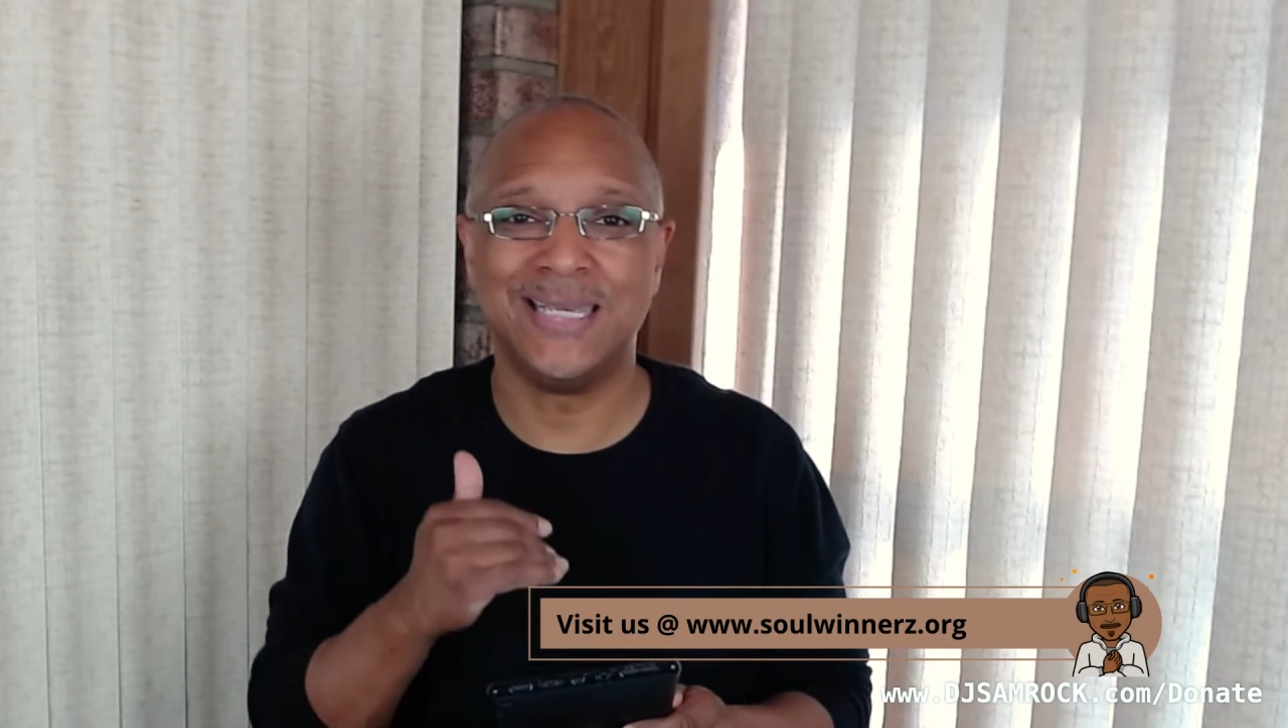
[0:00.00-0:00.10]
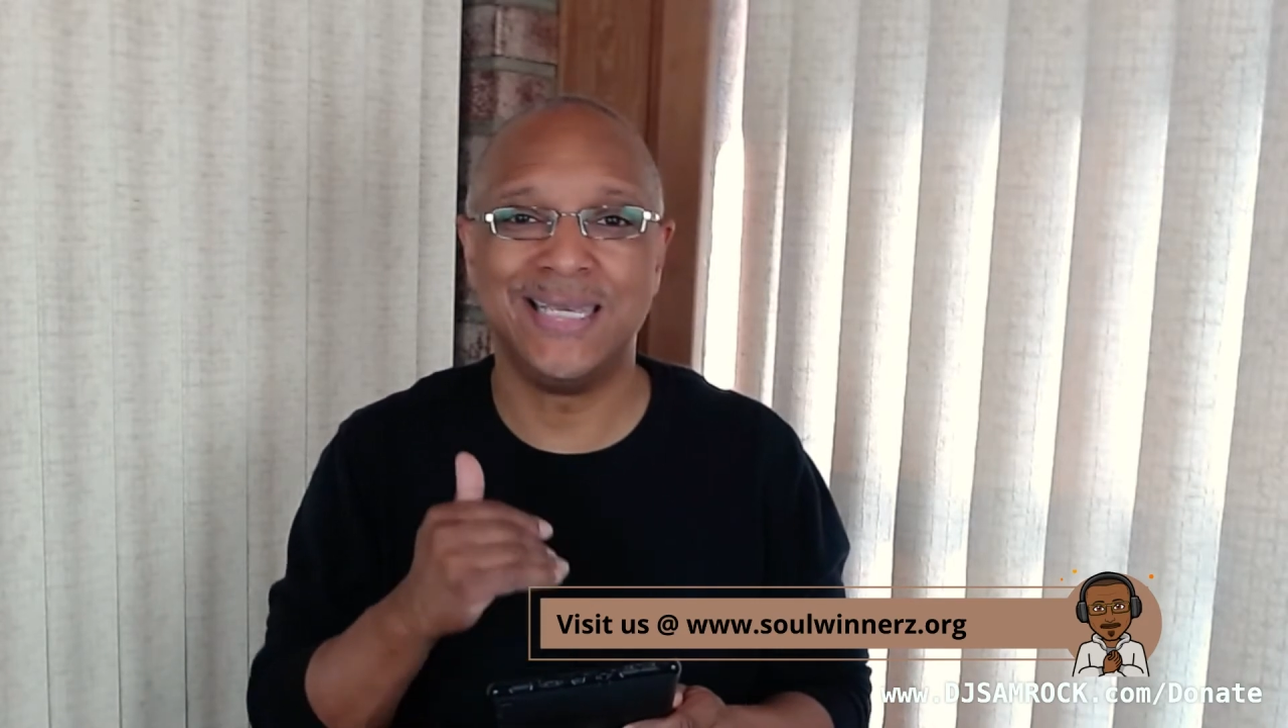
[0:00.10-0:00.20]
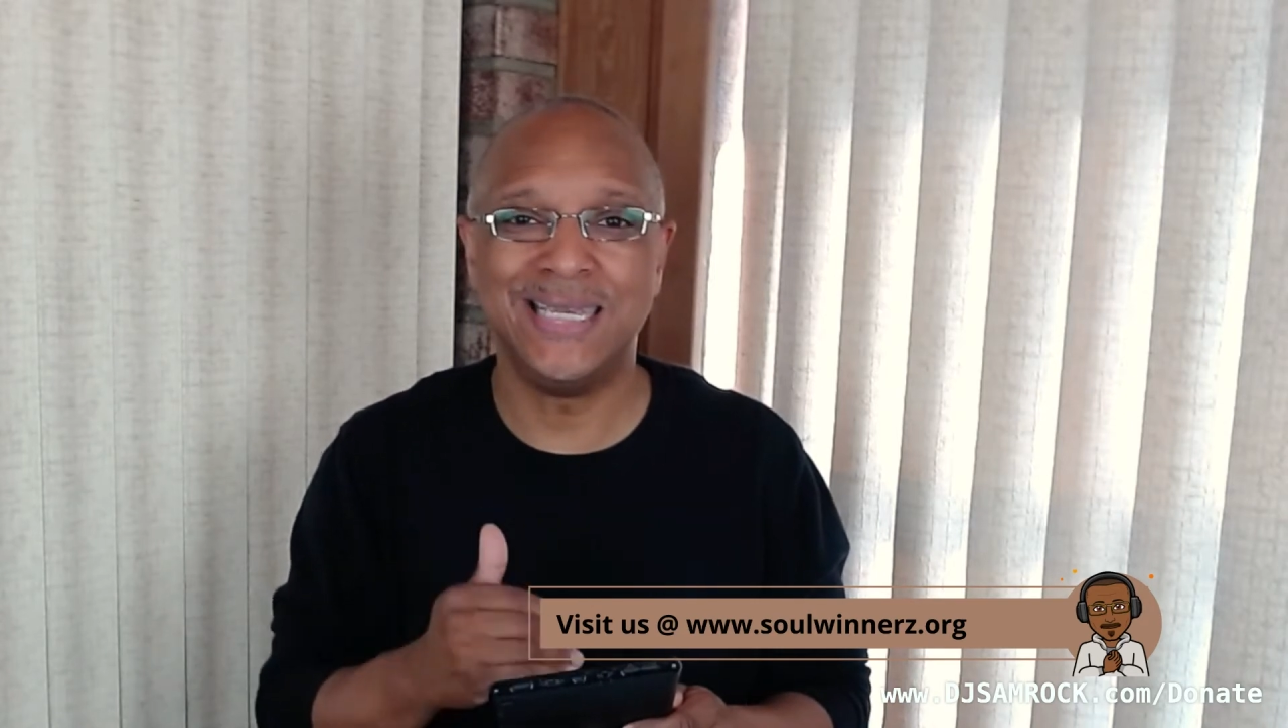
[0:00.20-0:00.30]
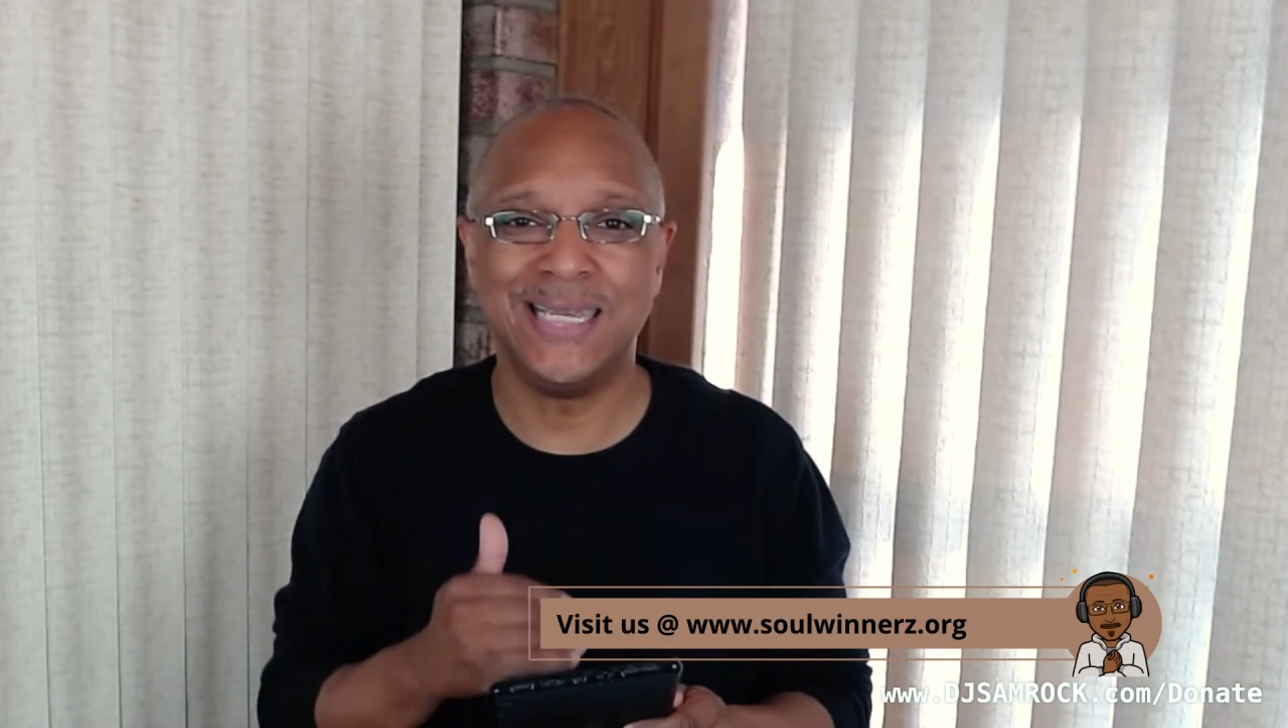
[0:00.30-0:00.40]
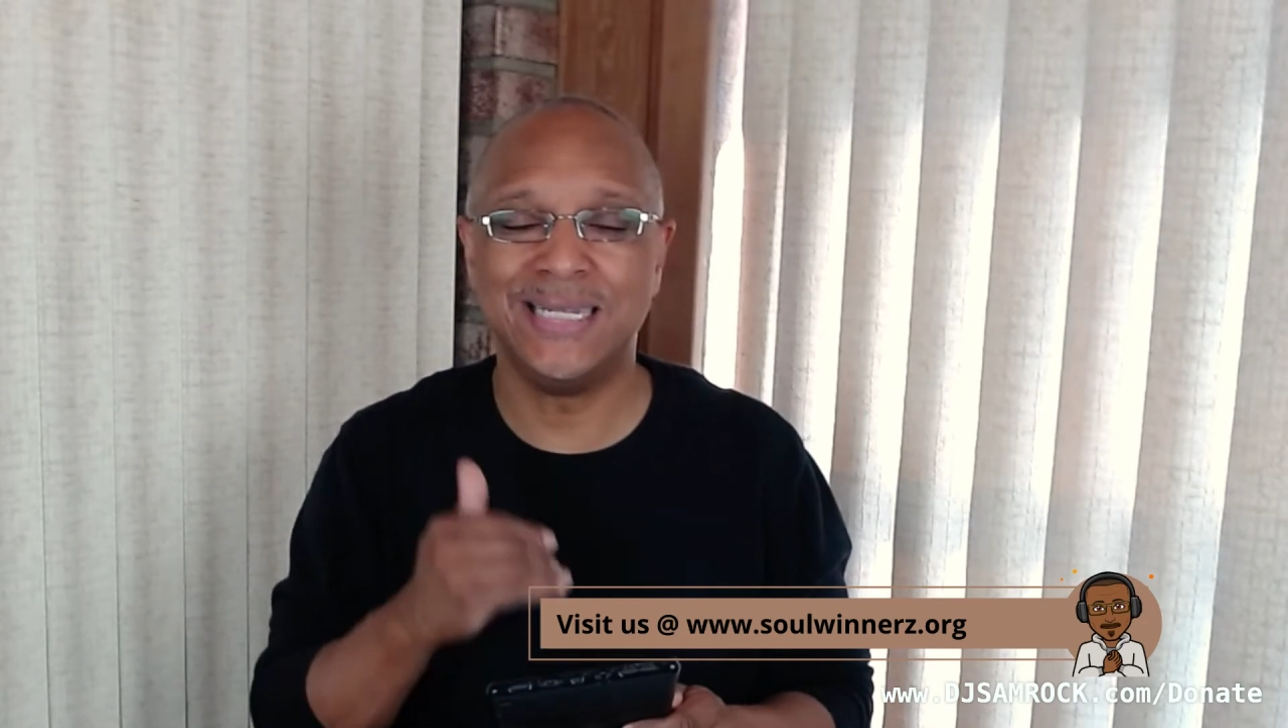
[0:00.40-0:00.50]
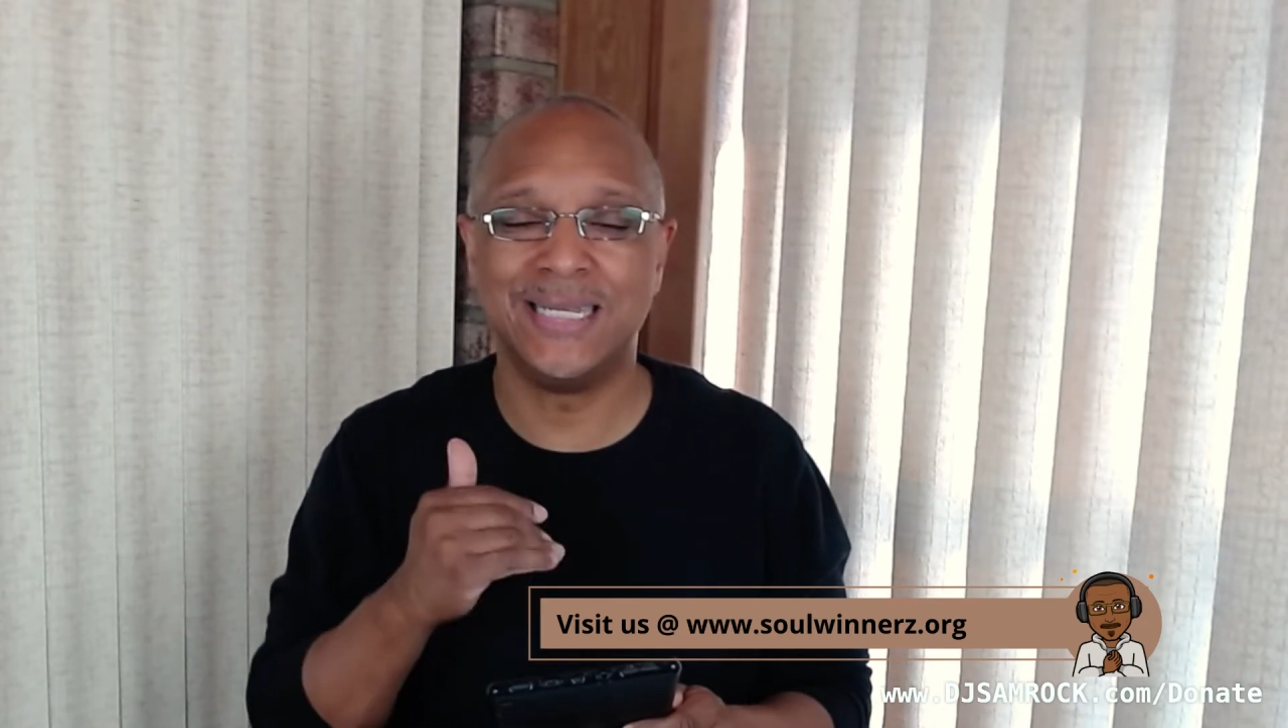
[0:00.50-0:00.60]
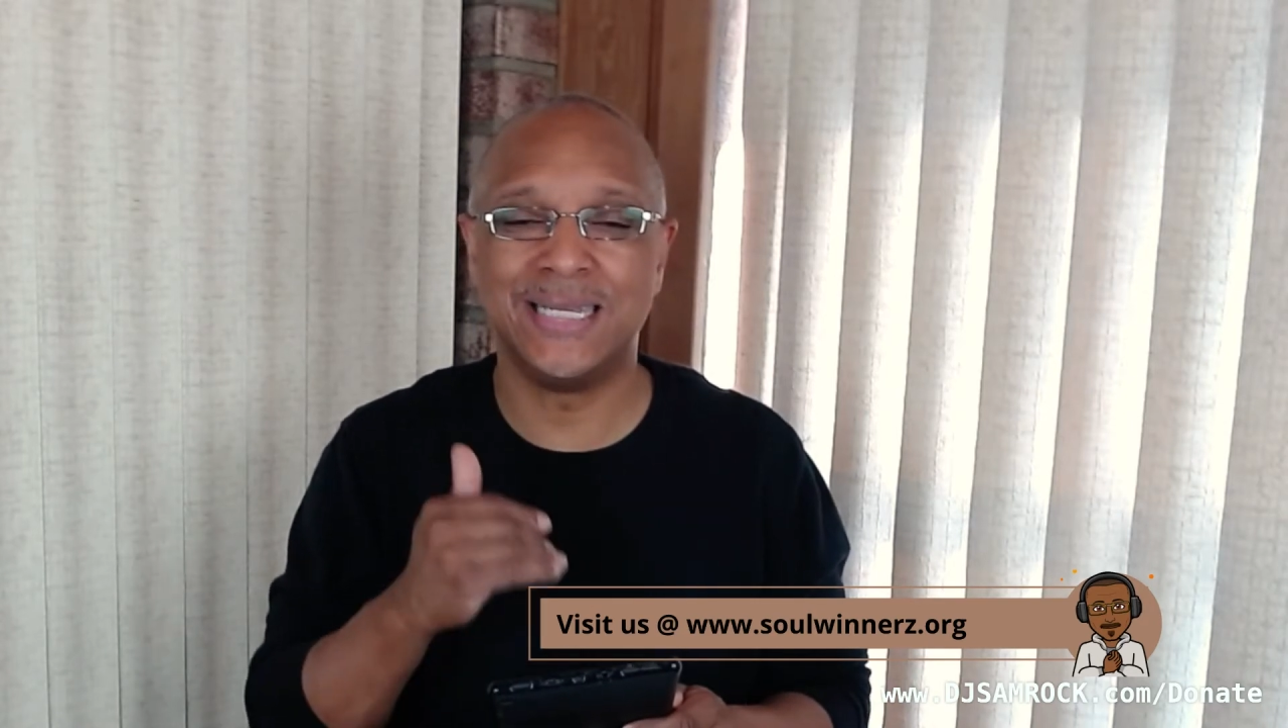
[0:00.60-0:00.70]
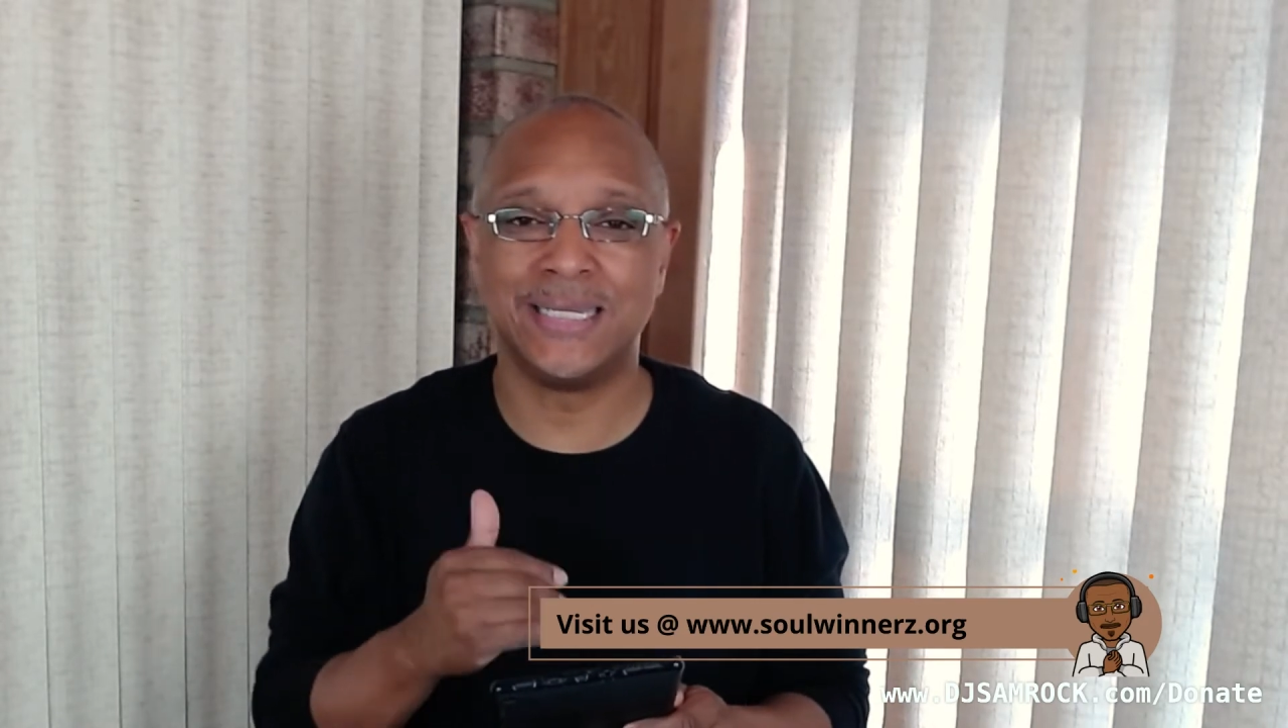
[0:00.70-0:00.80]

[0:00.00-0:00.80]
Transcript: he did